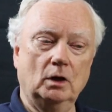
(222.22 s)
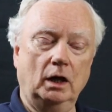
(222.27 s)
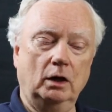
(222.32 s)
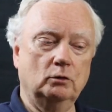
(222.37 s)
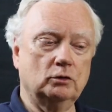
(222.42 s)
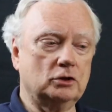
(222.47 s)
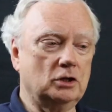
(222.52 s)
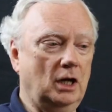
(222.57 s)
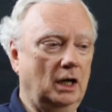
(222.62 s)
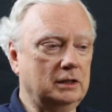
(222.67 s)

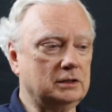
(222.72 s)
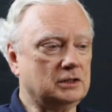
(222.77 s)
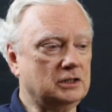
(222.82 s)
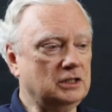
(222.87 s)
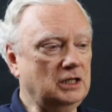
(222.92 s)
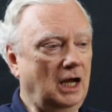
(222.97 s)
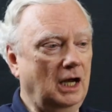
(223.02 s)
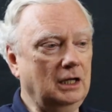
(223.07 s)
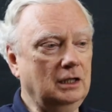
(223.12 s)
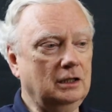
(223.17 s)
He was not
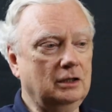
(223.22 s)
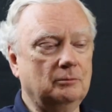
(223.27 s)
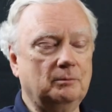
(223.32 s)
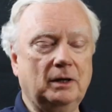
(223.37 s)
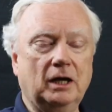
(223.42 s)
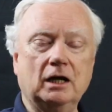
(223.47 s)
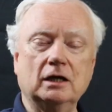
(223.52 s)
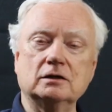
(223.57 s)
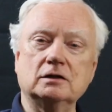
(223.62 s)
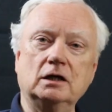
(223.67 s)
silent
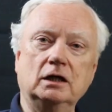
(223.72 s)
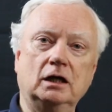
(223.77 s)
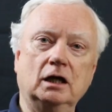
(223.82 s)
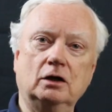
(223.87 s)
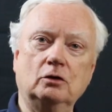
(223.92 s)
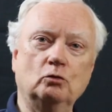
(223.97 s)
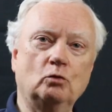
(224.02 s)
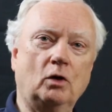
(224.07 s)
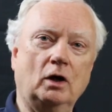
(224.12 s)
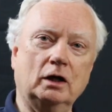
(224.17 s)
because he
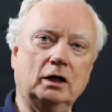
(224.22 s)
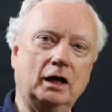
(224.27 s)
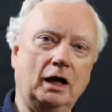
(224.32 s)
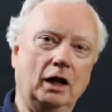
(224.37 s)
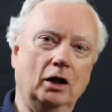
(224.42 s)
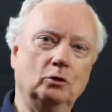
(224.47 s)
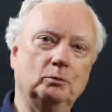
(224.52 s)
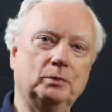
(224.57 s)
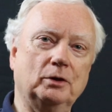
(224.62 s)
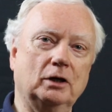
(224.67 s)
didn't want to
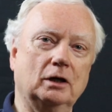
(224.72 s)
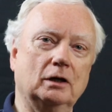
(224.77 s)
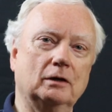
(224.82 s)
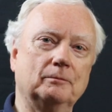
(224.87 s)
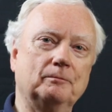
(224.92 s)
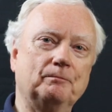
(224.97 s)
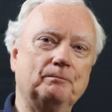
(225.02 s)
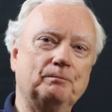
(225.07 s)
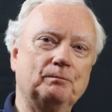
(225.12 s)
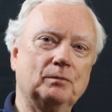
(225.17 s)
help
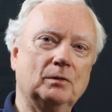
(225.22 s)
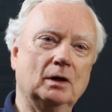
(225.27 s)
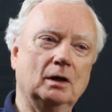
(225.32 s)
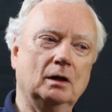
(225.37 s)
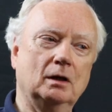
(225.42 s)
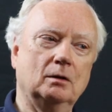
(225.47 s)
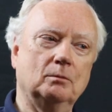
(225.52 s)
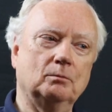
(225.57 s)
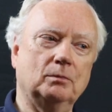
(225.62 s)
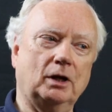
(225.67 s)
her.
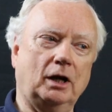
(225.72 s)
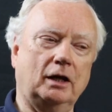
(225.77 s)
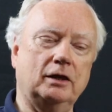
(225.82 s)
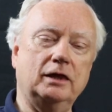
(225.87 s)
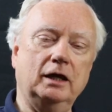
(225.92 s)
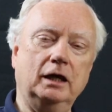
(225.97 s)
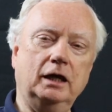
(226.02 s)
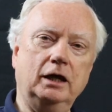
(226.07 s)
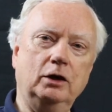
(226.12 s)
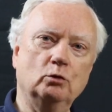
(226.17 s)
But I
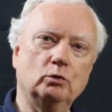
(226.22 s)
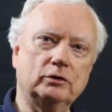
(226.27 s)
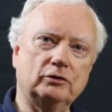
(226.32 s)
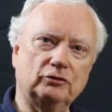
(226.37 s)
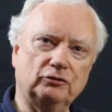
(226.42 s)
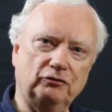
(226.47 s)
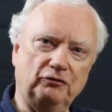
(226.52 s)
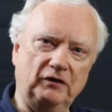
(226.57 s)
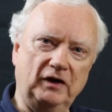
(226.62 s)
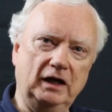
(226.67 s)
think he
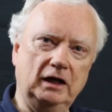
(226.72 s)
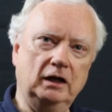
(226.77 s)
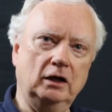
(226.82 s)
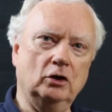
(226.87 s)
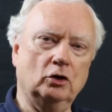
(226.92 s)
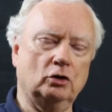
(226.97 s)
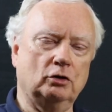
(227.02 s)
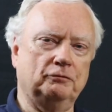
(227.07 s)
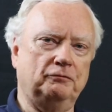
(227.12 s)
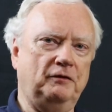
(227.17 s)
was
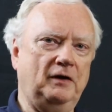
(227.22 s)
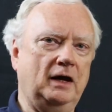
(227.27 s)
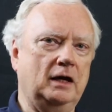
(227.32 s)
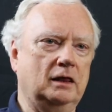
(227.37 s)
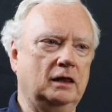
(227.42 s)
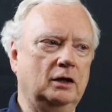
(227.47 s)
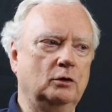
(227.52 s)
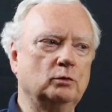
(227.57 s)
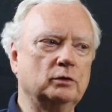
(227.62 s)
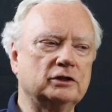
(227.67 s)
feeding her
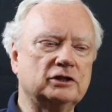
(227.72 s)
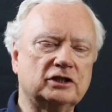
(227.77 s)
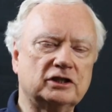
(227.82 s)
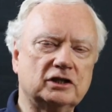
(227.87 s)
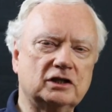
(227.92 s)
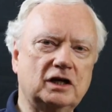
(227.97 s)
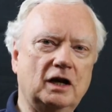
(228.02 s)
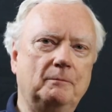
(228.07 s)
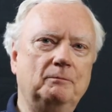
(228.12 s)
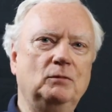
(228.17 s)
faith. He was
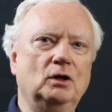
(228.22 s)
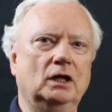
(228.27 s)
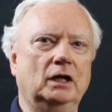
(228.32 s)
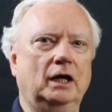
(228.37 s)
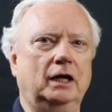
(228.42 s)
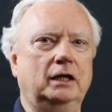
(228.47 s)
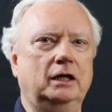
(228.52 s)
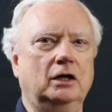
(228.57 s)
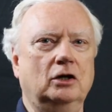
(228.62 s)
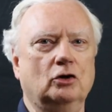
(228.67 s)

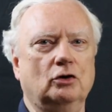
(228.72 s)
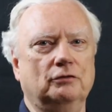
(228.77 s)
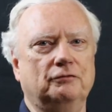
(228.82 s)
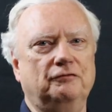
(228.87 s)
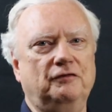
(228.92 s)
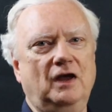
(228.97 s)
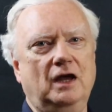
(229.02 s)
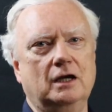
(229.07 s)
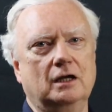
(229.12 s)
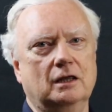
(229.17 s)
stimulating her
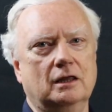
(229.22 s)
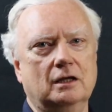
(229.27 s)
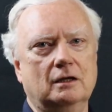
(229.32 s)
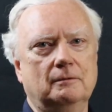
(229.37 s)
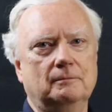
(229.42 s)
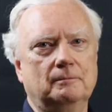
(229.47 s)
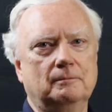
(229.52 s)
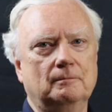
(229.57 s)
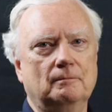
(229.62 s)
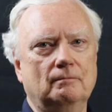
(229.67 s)
faith.
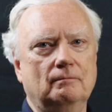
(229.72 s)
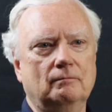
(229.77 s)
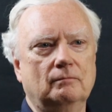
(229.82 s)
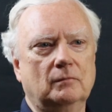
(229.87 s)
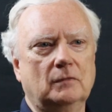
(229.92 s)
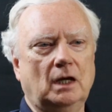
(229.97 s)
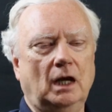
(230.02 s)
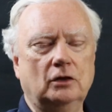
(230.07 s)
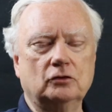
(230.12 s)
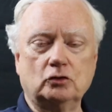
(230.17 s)

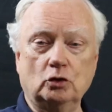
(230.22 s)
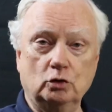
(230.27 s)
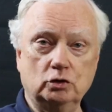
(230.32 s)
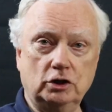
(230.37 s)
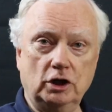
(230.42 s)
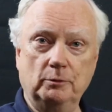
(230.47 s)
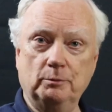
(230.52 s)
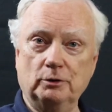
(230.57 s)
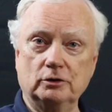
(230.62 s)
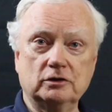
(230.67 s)
And so
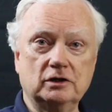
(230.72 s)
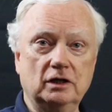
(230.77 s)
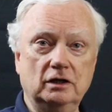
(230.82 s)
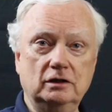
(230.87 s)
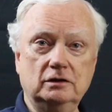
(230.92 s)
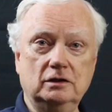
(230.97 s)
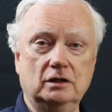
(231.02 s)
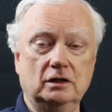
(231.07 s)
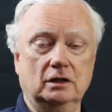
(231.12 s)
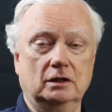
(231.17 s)
she
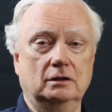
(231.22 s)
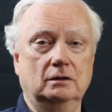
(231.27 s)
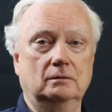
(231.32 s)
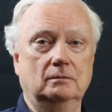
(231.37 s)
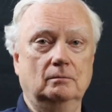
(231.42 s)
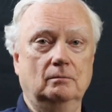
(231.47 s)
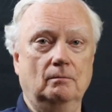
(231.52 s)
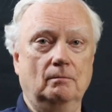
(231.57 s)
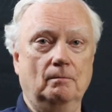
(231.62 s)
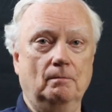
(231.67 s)
persisted.
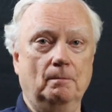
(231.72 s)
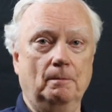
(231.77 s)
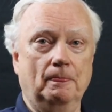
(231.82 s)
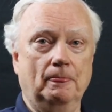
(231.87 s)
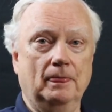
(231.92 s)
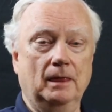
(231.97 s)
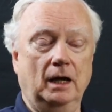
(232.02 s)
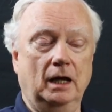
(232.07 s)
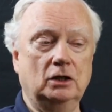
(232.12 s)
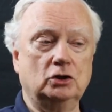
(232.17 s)

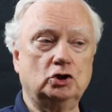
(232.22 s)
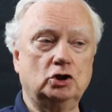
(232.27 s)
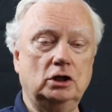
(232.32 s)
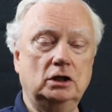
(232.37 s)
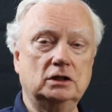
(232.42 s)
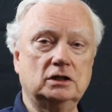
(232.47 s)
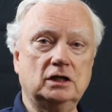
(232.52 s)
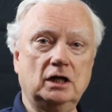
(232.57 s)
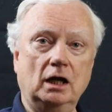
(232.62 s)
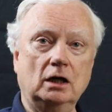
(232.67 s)
And
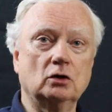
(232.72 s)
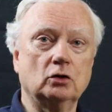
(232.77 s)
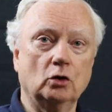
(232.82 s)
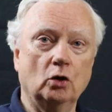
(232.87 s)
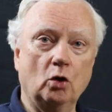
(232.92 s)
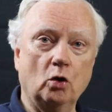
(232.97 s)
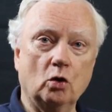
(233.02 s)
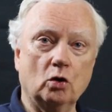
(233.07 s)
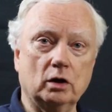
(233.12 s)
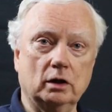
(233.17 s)
she said,
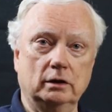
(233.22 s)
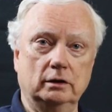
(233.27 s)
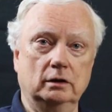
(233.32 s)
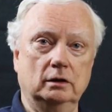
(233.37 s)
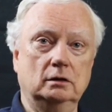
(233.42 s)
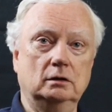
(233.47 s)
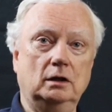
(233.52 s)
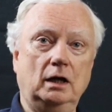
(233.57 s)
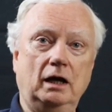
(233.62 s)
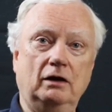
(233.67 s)

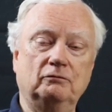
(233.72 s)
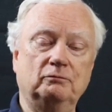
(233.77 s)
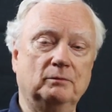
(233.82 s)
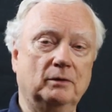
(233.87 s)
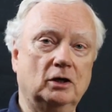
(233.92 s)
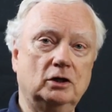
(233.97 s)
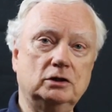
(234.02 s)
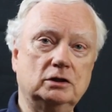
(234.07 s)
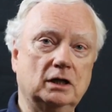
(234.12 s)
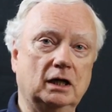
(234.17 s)
"Lord, have
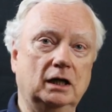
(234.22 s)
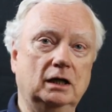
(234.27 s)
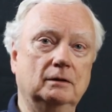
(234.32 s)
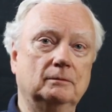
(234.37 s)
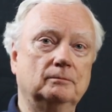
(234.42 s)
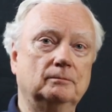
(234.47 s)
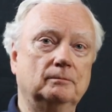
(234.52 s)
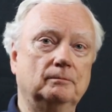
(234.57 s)
mercy."